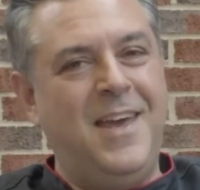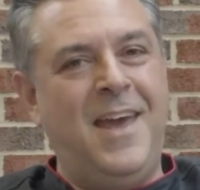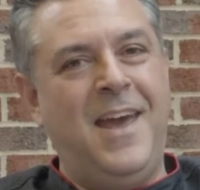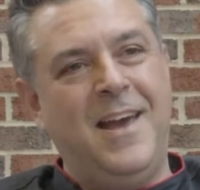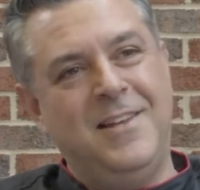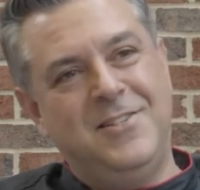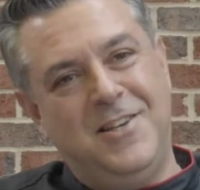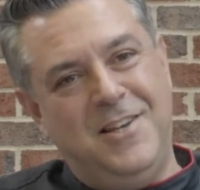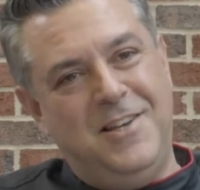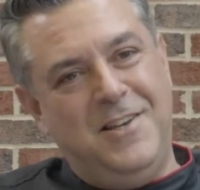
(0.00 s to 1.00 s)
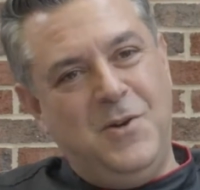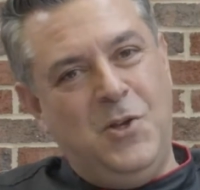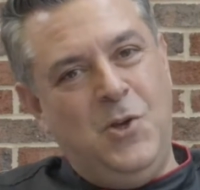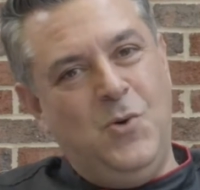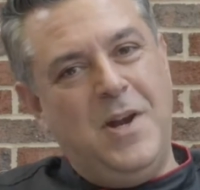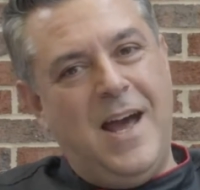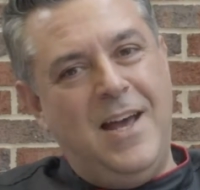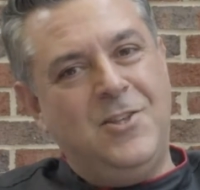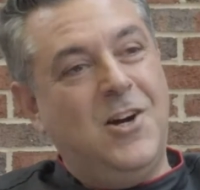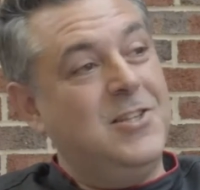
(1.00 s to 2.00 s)
And you and
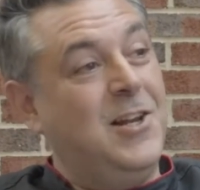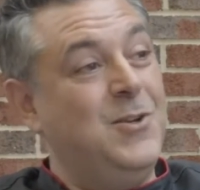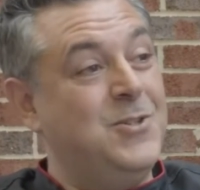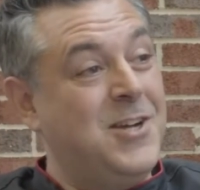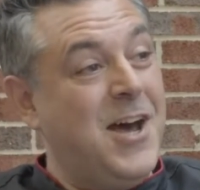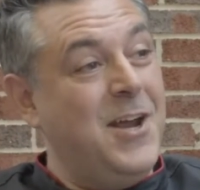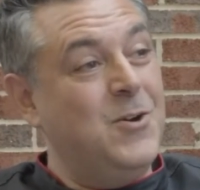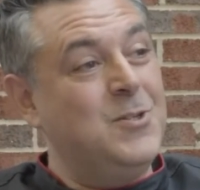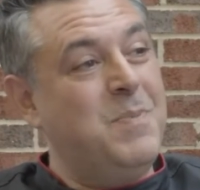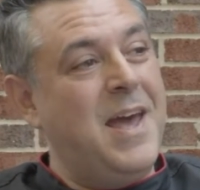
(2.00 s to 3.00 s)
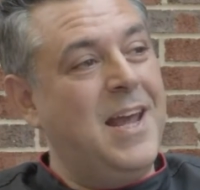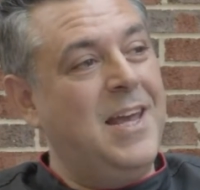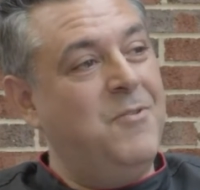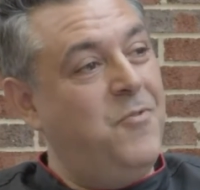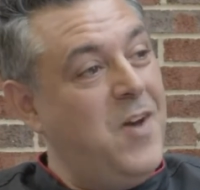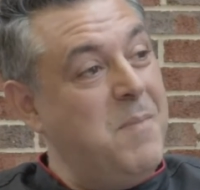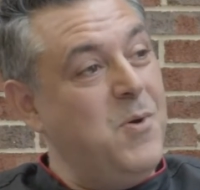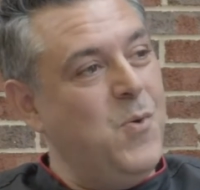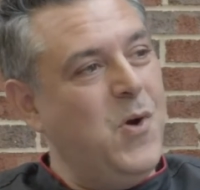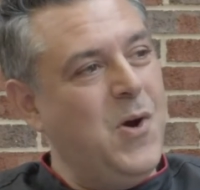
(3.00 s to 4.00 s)
I talked to Little Tigers back in
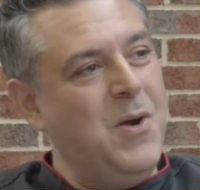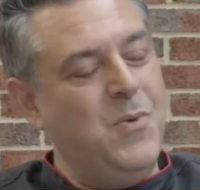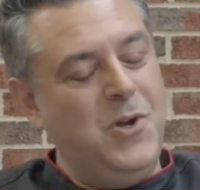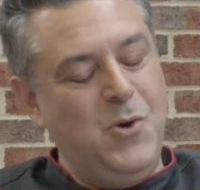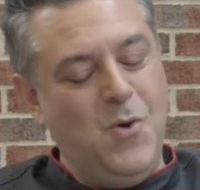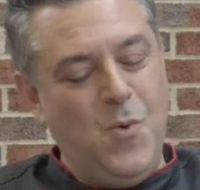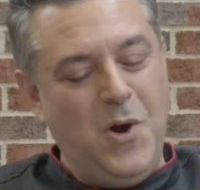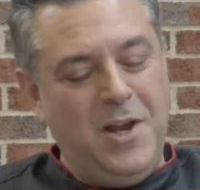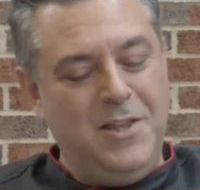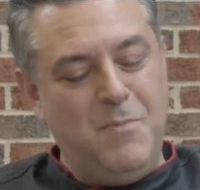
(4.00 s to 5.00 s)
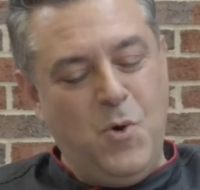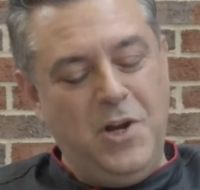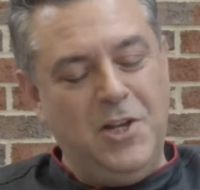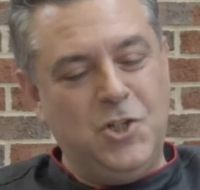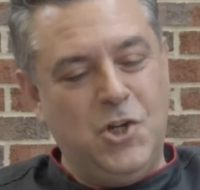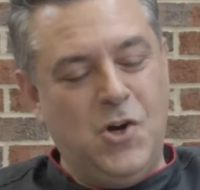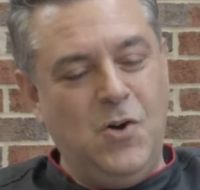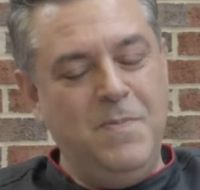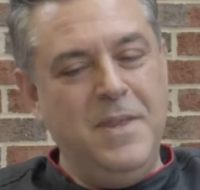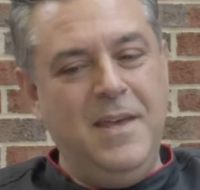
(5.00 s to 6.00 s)
February when you were working the morning
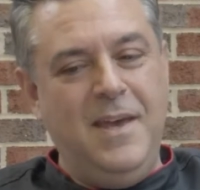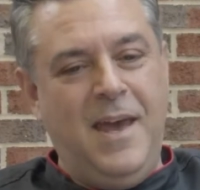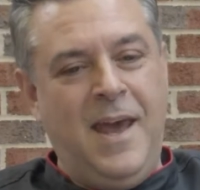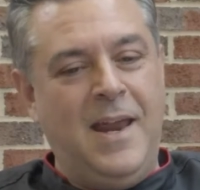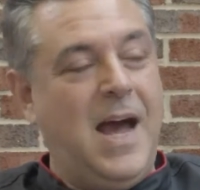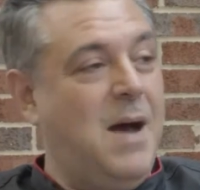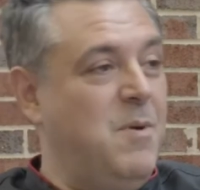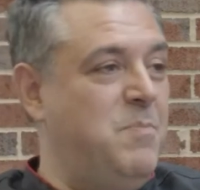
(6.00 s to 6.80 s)
show, and I'm a